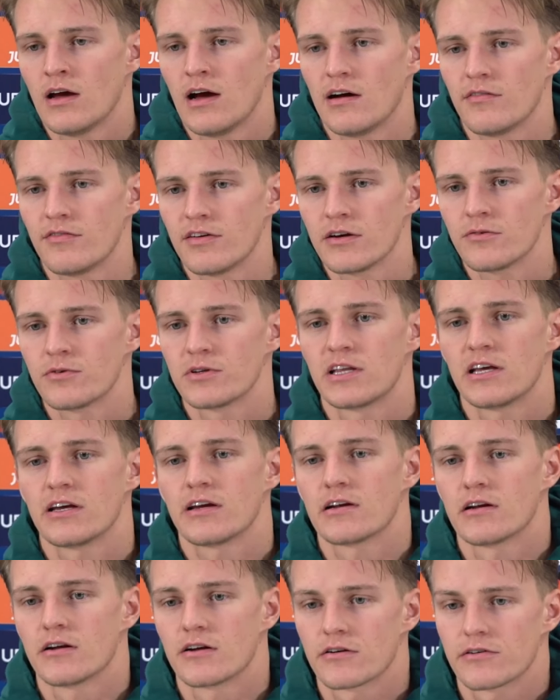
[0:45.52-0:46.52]
I think we take
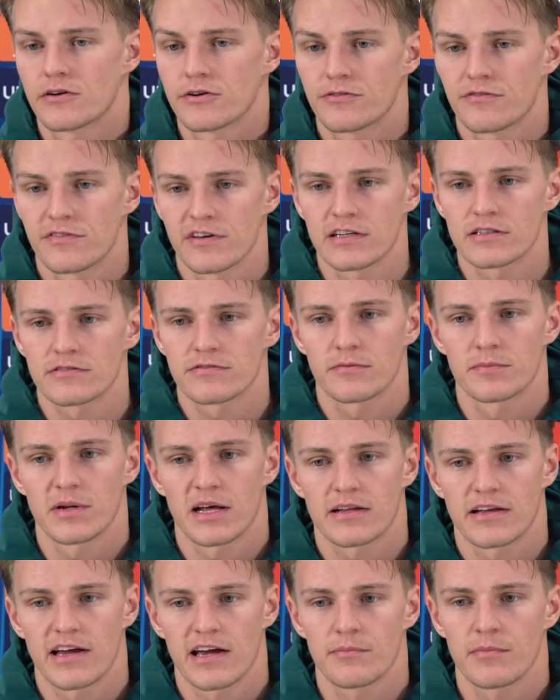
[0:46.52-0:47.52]
a lot of good things from
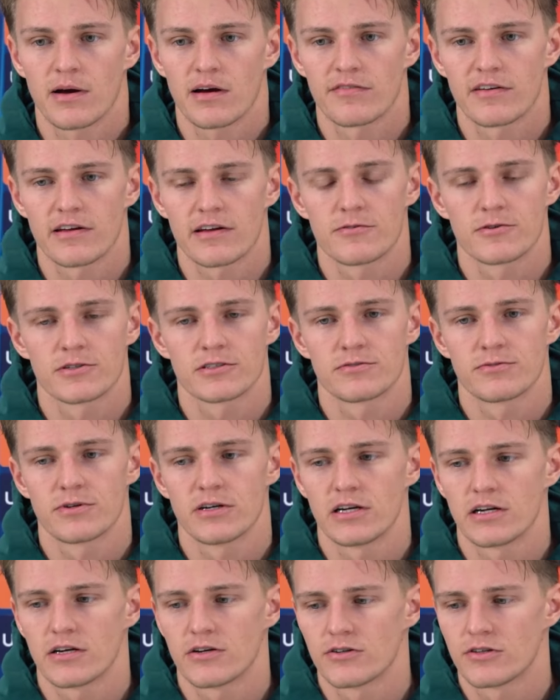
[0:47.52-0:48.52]
that game. I think it was a
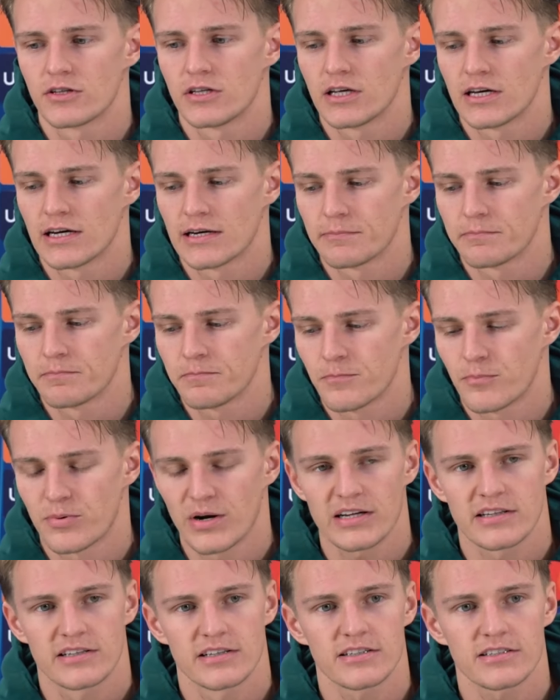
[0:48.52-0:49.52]
really good um,
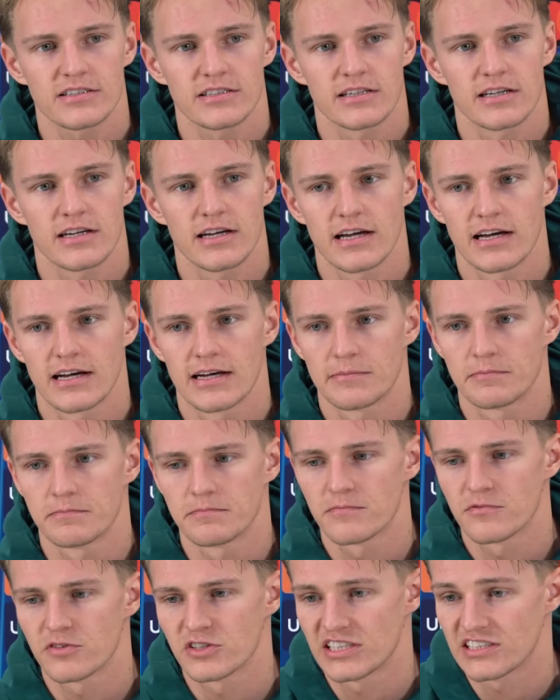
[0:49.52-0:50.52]
practice um,
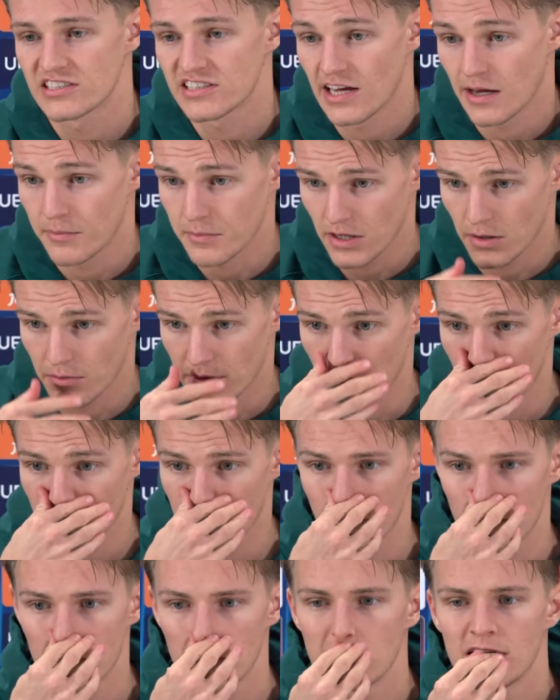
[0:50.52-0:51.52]
for this game coming
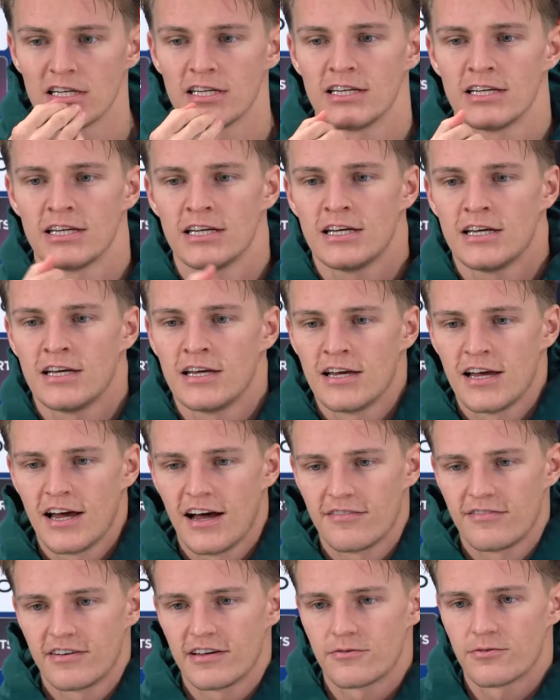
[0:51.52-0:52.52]
up. I
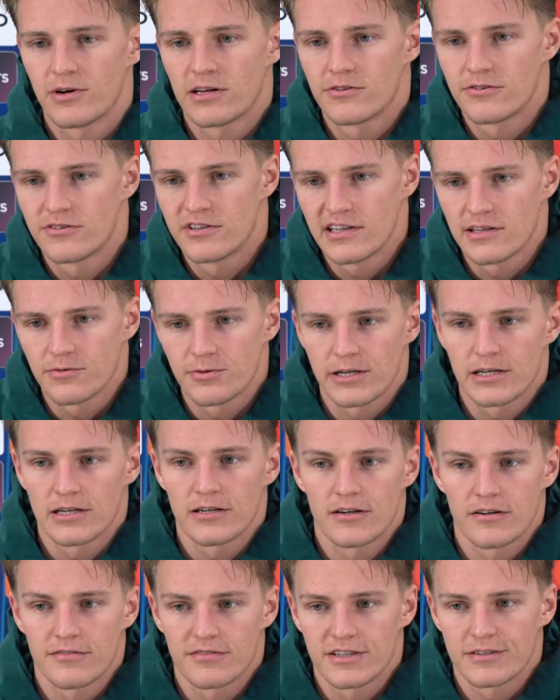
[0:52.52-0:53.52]
think we had to deal with a
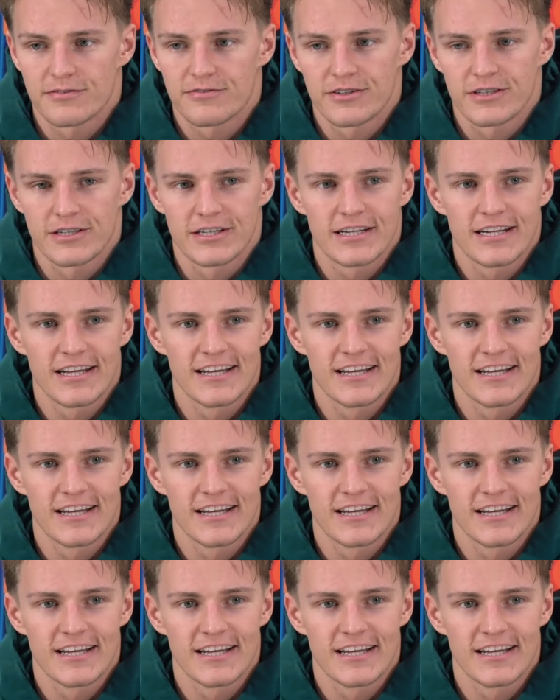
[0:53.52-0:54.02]
lot of different